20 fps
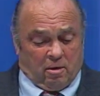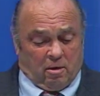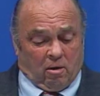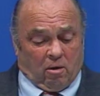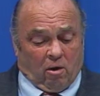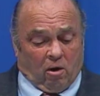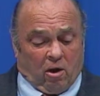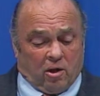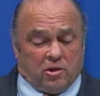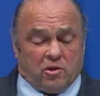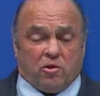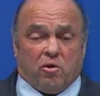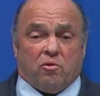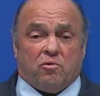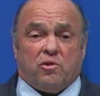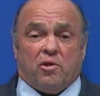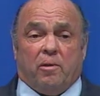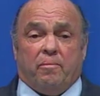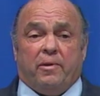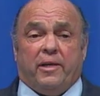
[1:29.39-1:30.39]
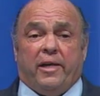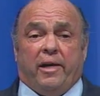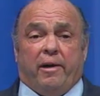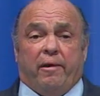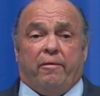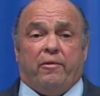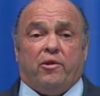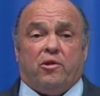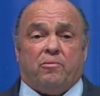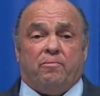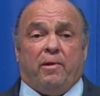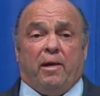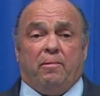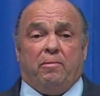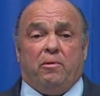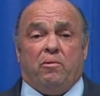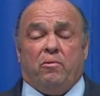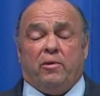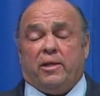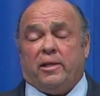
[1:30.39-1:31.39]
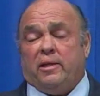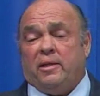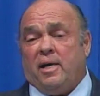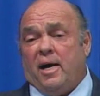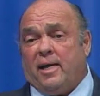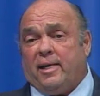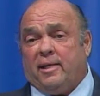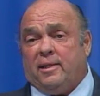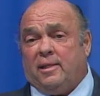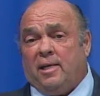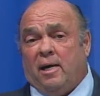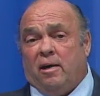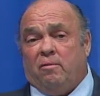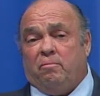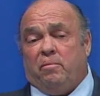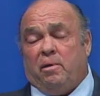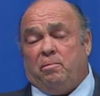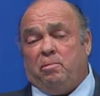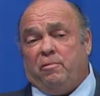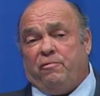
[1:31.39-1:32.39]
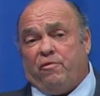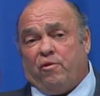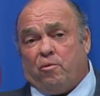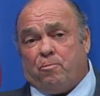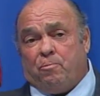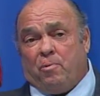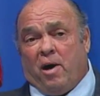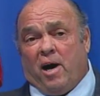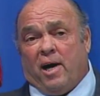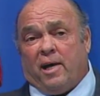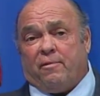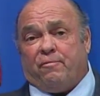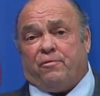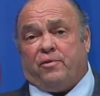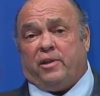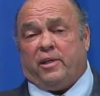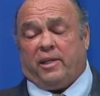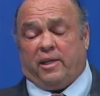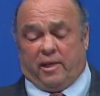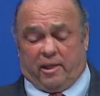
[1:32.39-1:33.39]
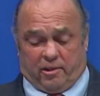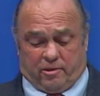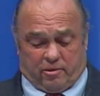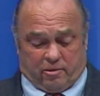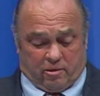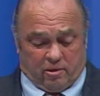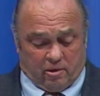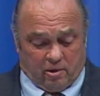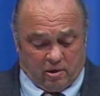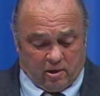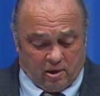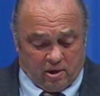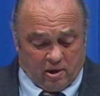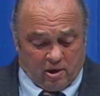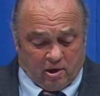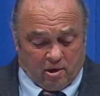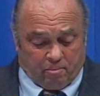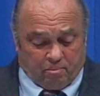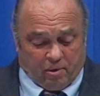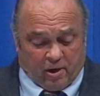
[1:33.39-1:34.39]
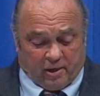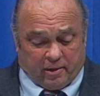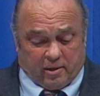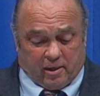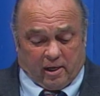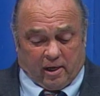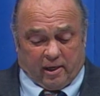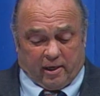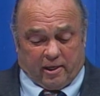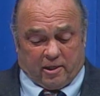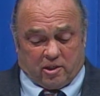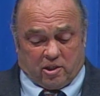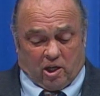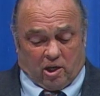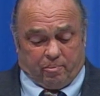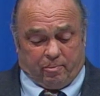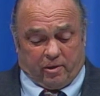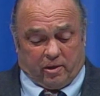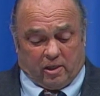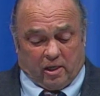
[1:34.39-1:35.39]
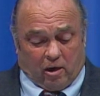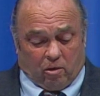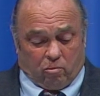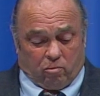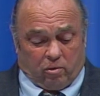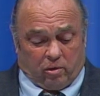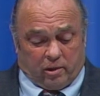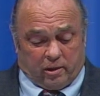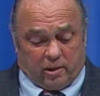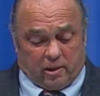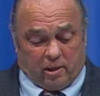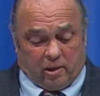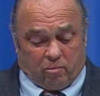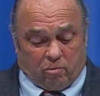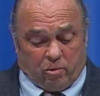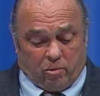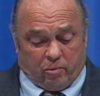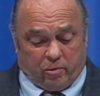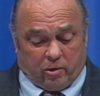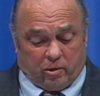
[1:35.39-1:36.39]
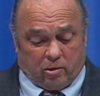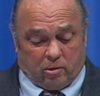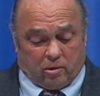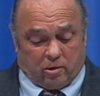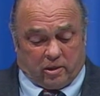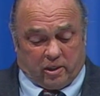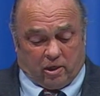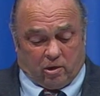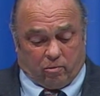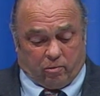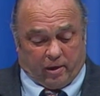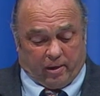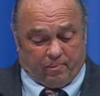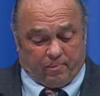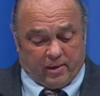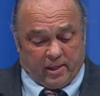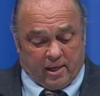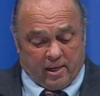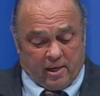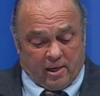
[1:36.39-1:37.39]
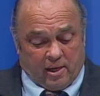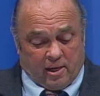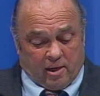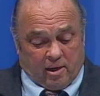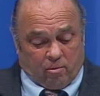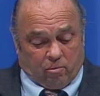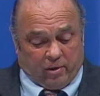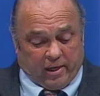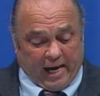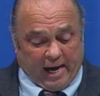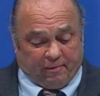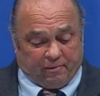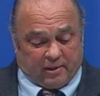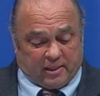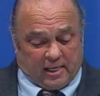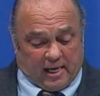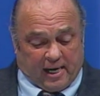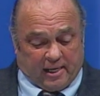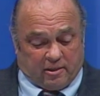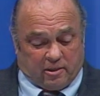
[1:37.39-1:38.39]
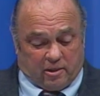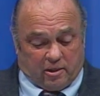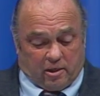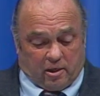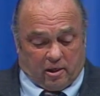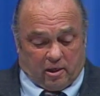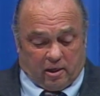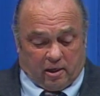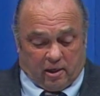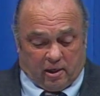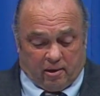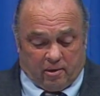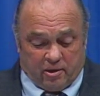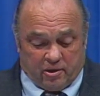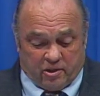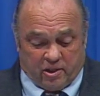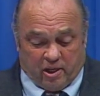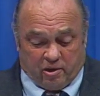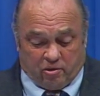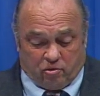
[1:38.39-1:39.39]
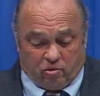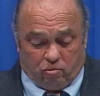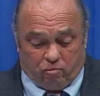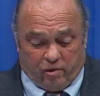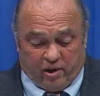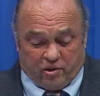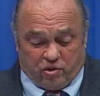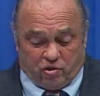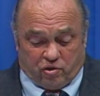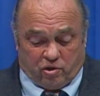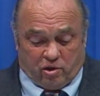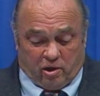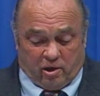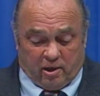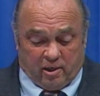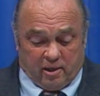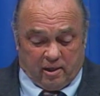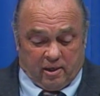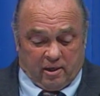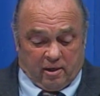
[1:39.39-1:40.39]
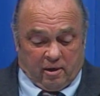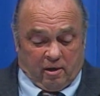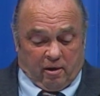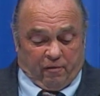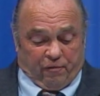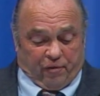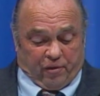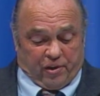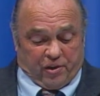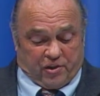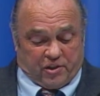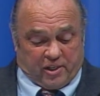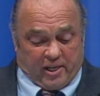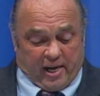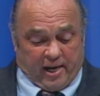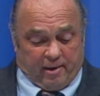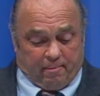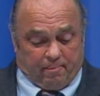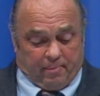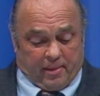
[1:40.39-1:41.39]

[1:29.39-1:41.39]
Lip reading: Also, some of the areas, maybe we could knock it down, maybe for a park for the kids. But it's got to be dealt with, and we will deal with it. We advertise in a central register for the state,